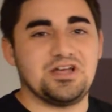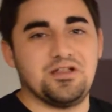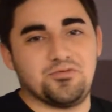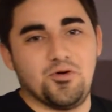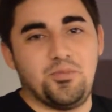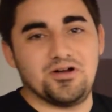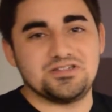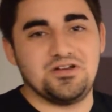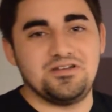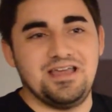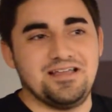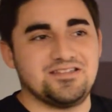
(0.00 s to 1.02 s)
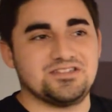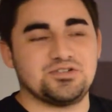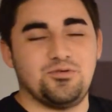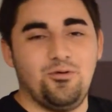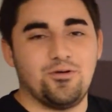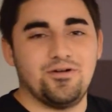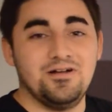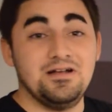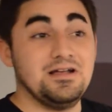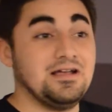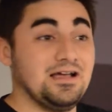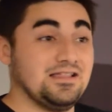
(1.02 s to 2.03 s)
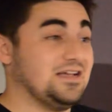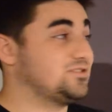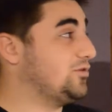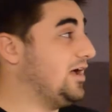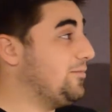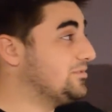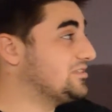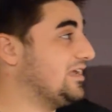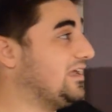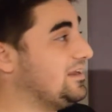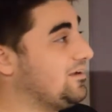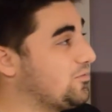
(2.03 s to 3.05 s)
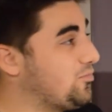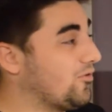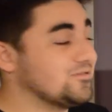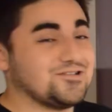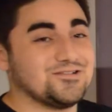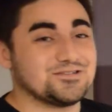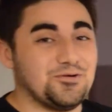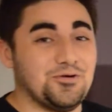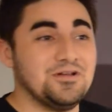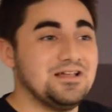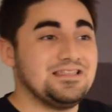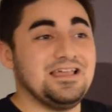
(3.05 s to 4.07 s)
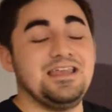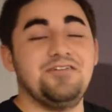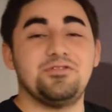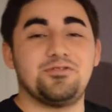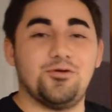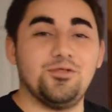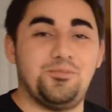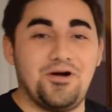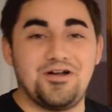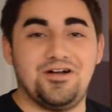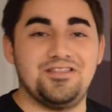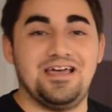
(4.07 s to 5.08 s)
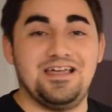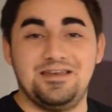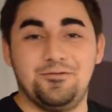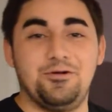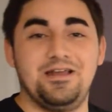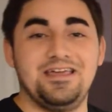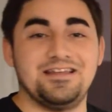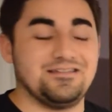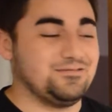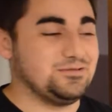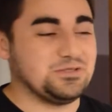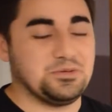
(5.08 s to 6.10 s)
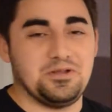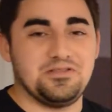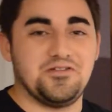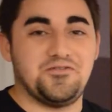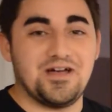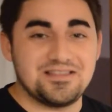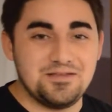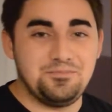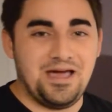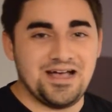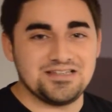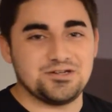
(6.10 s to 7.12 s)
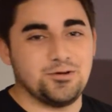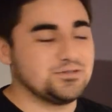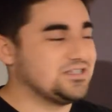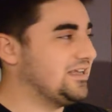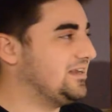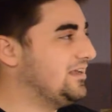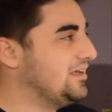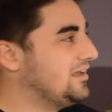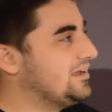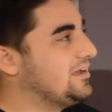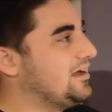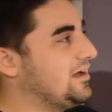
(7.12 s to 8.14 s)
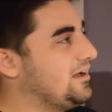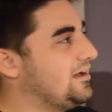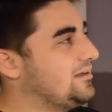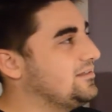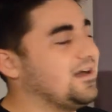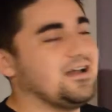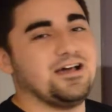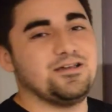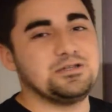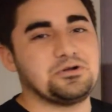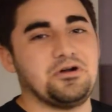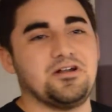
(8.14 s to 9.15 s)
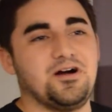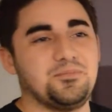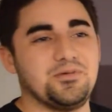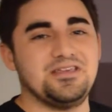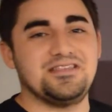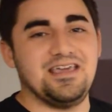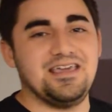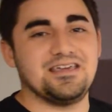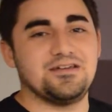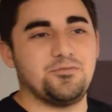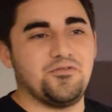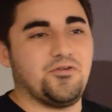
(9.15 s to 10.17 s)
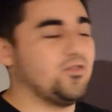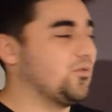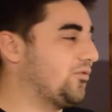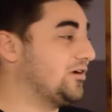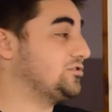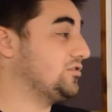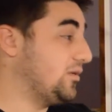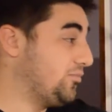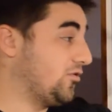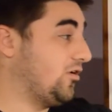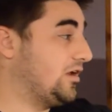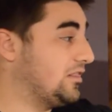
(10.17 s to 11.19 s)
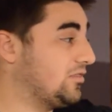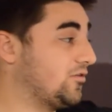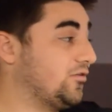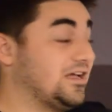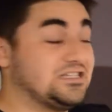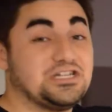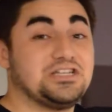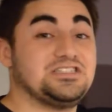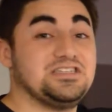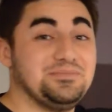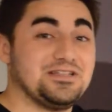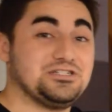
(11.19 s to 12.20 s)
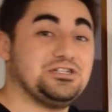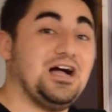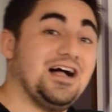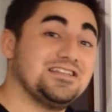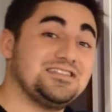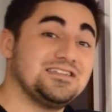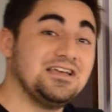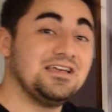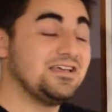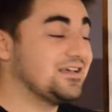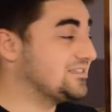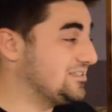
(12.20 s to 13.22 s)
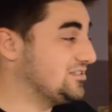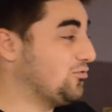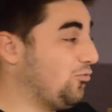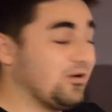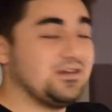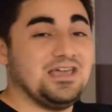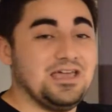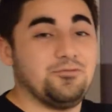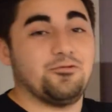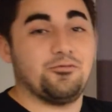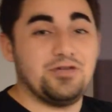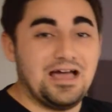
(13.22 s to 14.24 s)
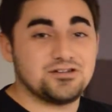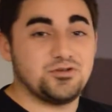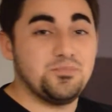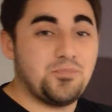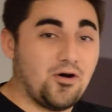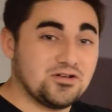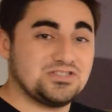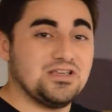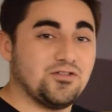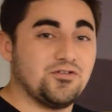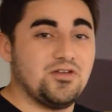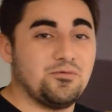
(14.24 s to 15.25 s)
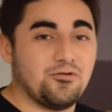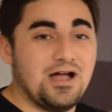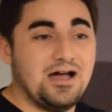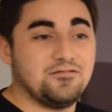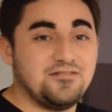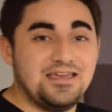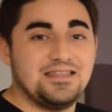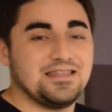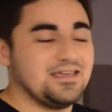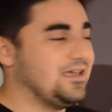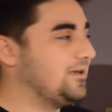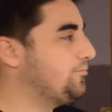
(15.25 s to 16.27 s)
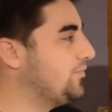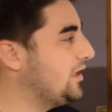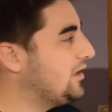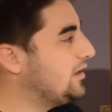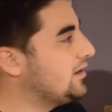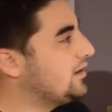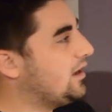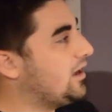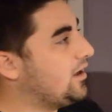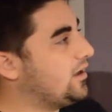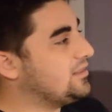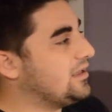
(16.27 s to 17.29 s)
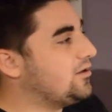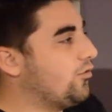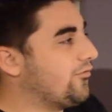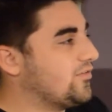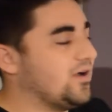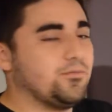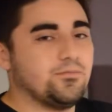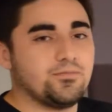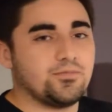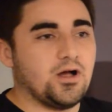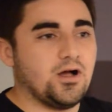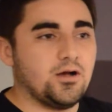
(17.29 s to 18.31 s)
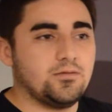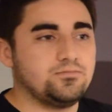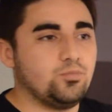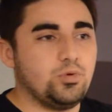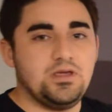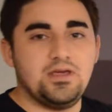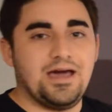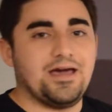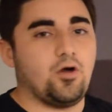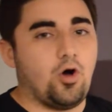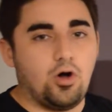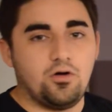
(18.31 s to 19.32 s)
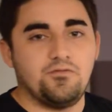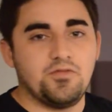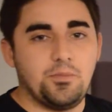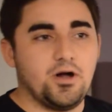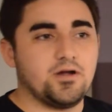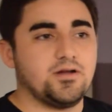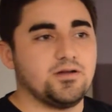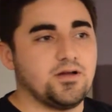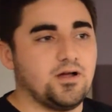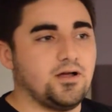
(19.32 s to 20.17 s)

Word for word: You got to throw pucks on net to score. And that's what happens. And on Barzal's goal, they didn't even throw the puck on net, and it went in. It was a deflected pass, goes in. Not how you draw it up, but you take it with all the pressure they put on in the third, as you can see by the shots, because it's the one game where we actually bossed the other team around late in the game. And then in overtime, we had all of the puck.